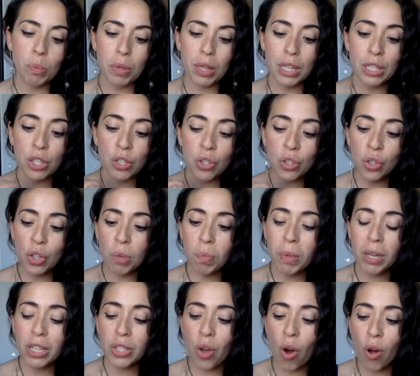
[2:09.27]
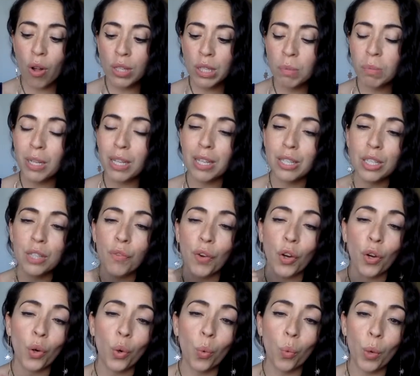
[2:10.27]
But this is good because ultimately this is for
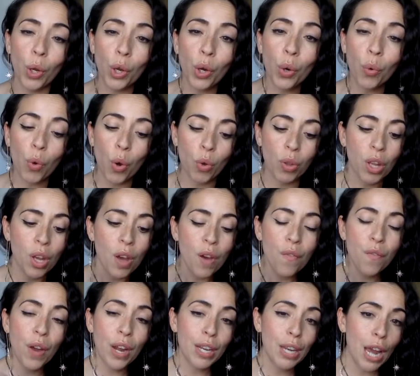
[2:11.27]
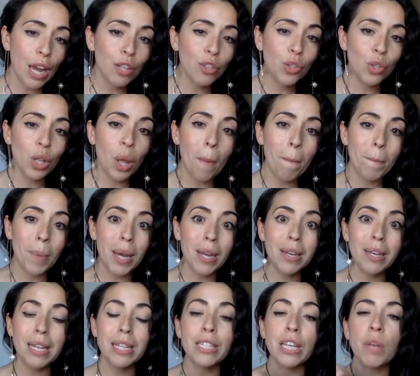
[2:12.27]
career growth, financial
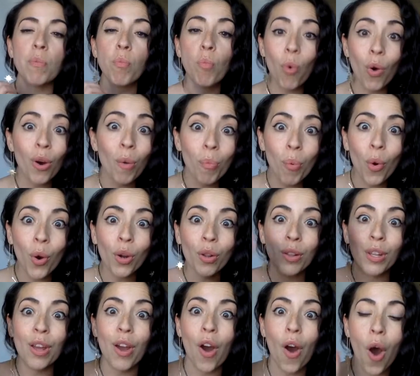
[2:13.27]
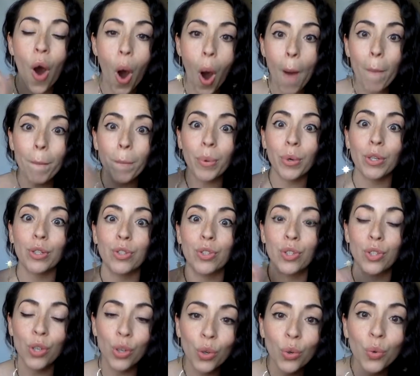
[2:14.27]
abundance, and more importantly,
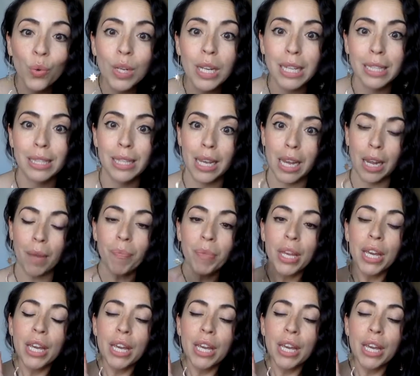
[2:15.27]
opportunity.